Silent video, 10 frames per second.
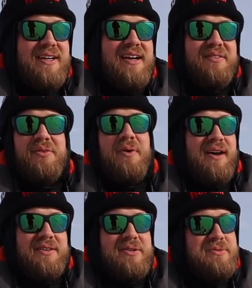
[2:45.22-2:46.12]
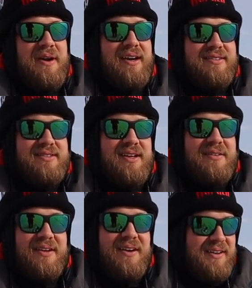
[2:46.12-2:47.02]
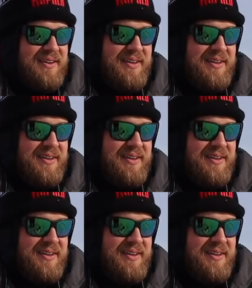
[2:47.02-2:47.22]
not even want those rattles down there.